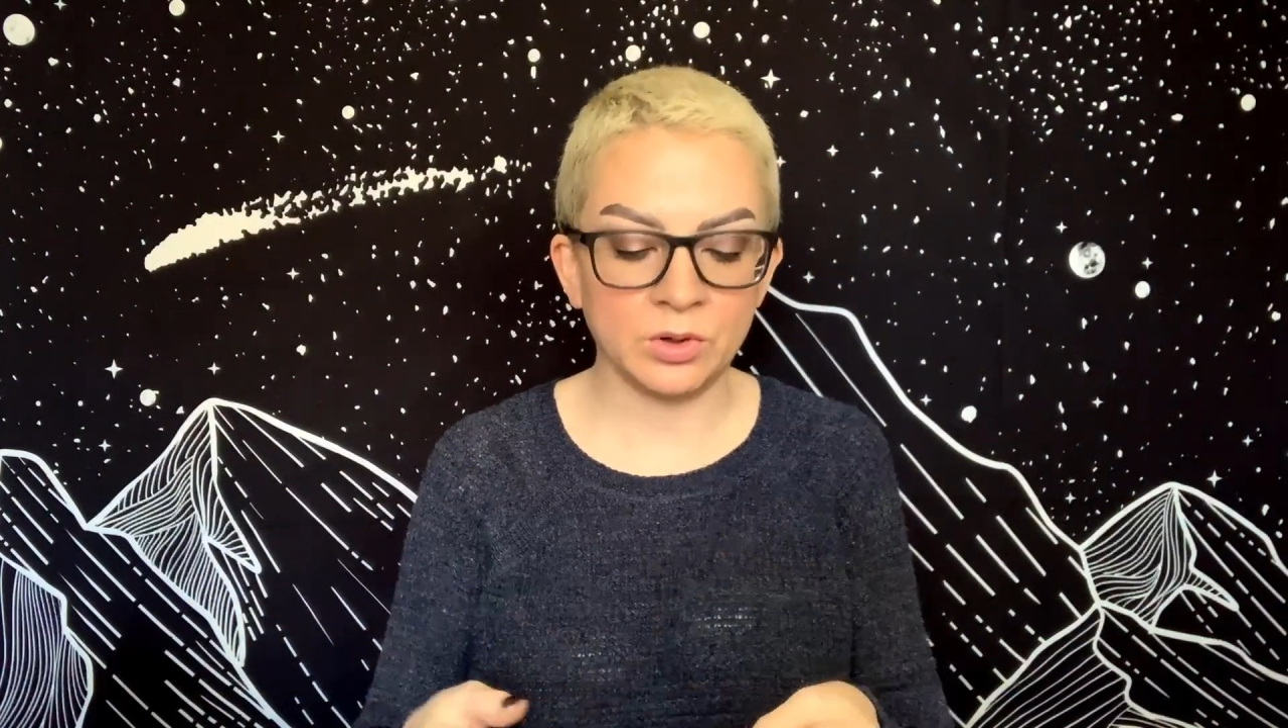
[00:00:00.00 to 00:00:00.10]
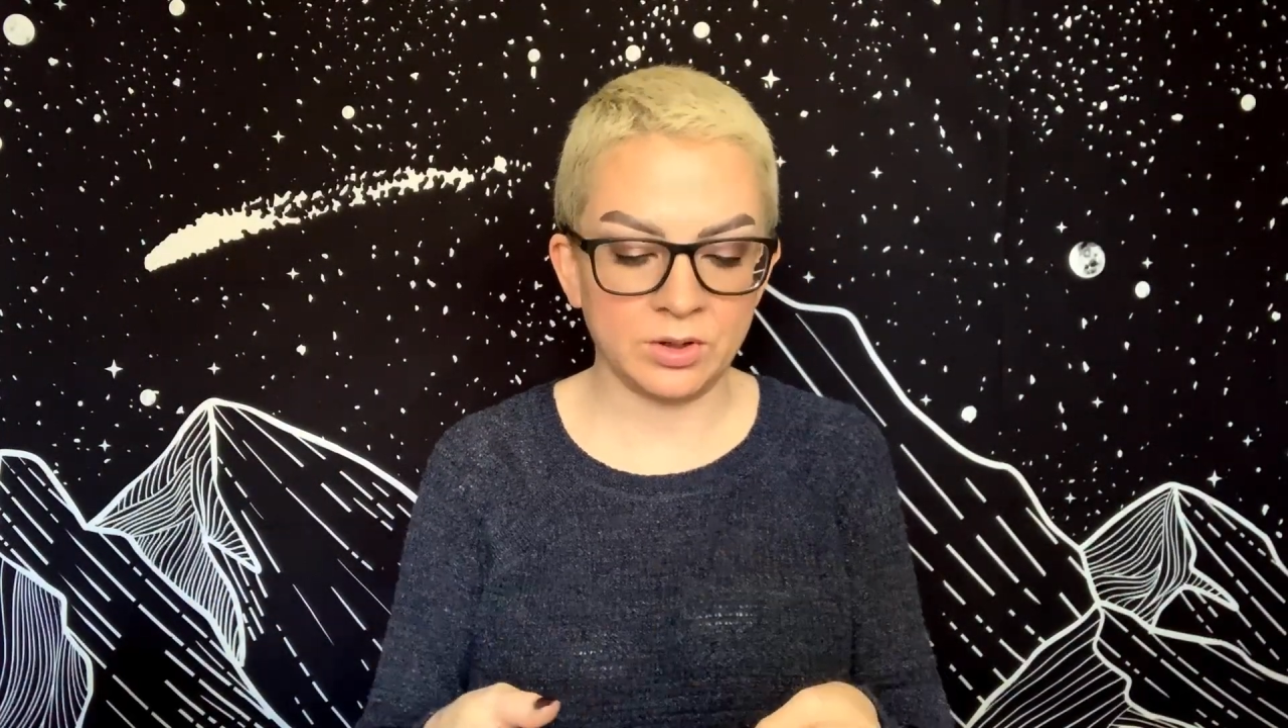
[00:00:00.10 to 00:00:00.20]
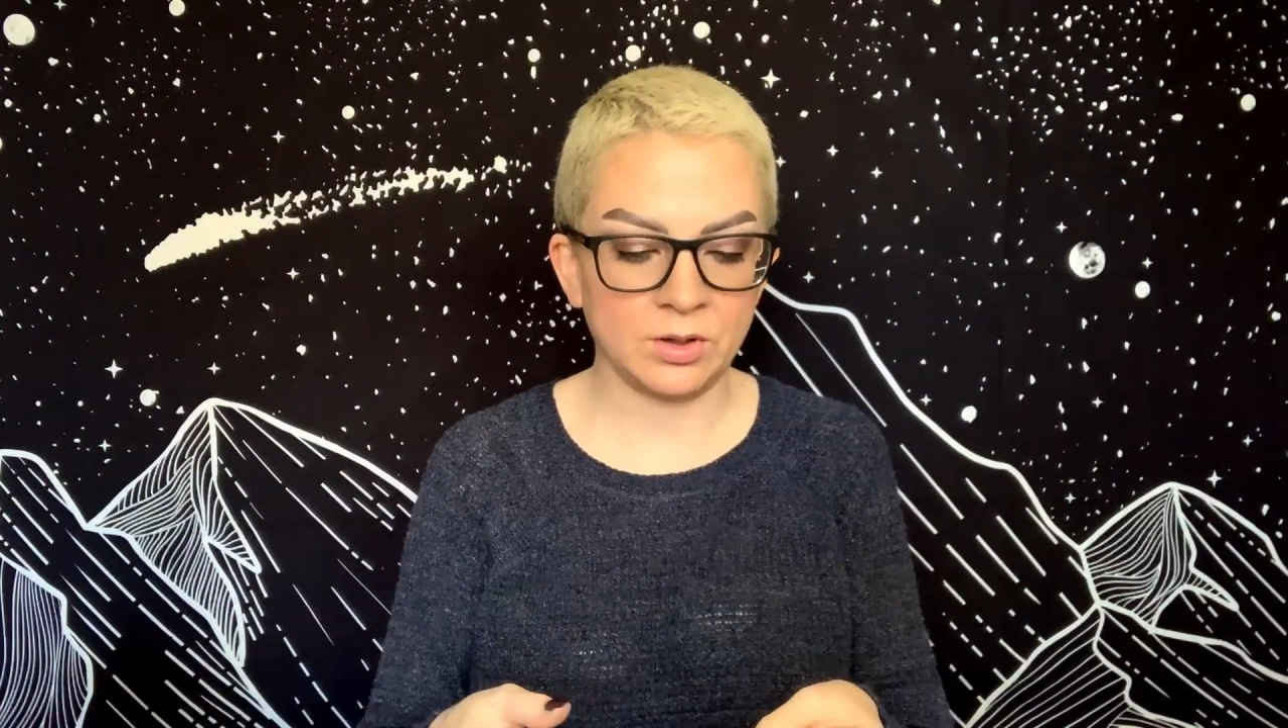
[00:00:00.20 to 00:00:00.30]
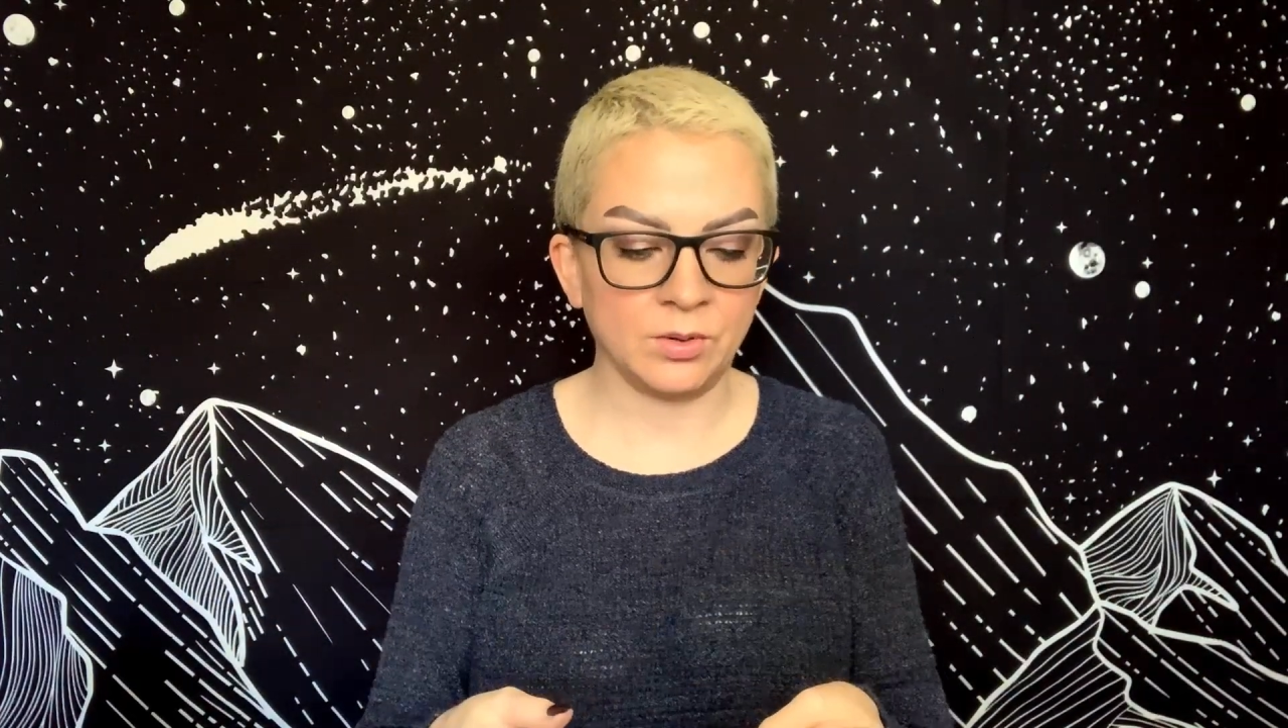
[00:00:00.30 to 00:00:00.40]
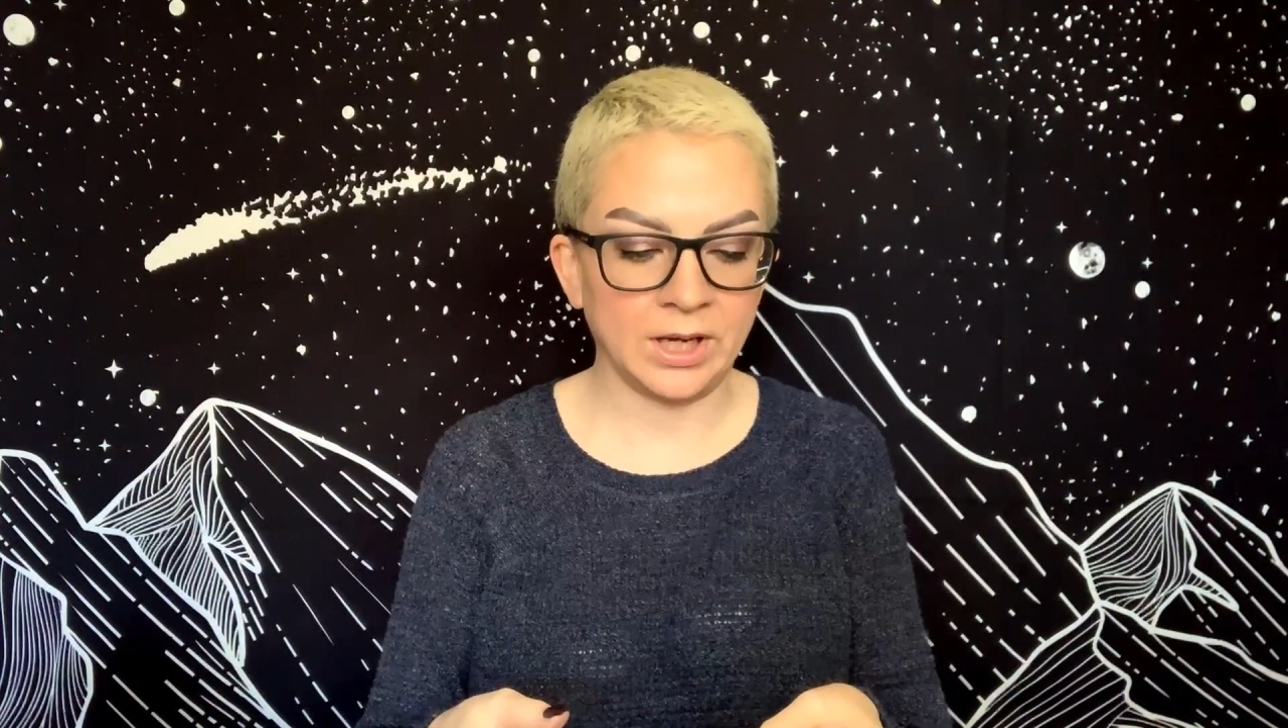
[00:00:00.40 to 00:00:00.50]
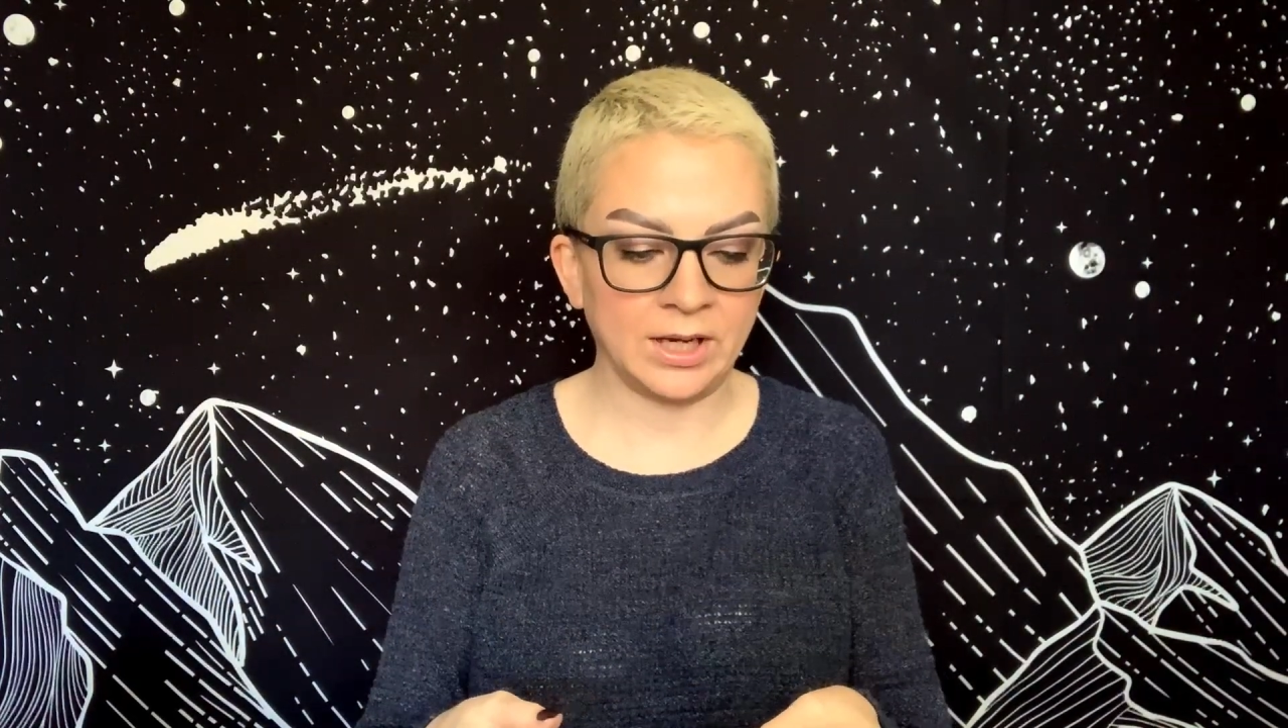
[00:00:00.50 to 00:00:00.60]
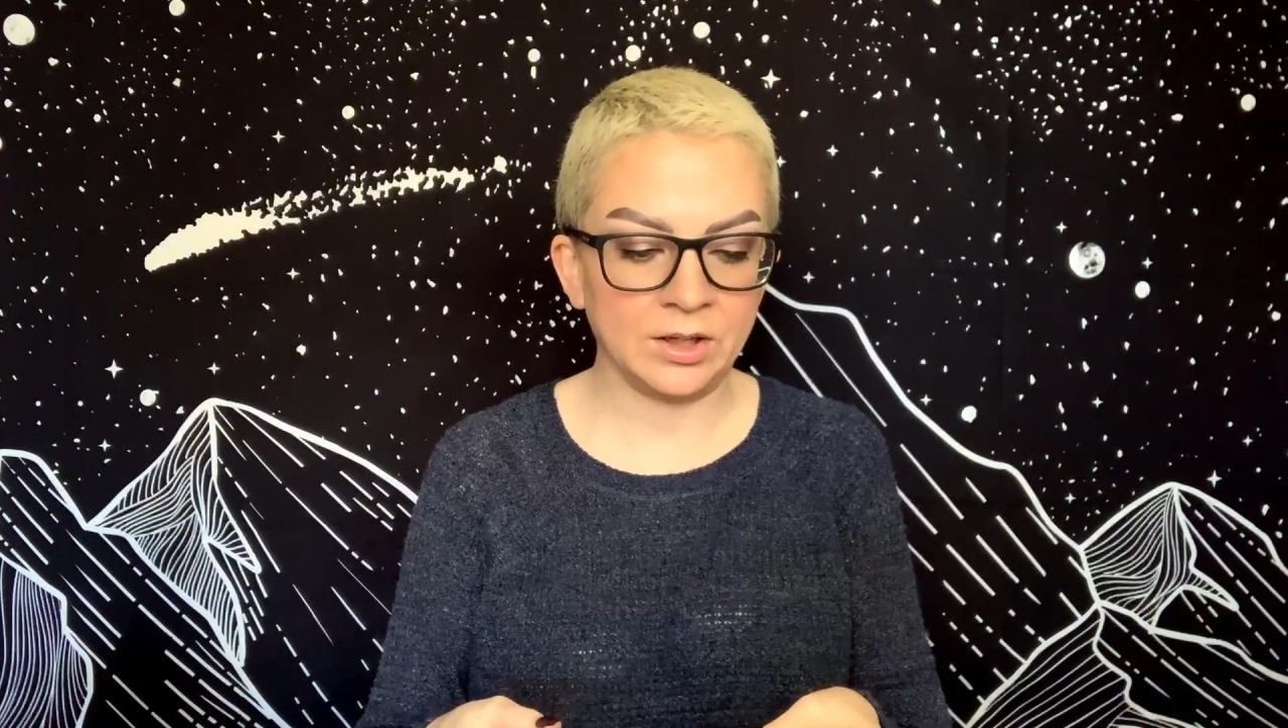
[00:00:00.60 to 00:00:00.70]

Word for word: than okay.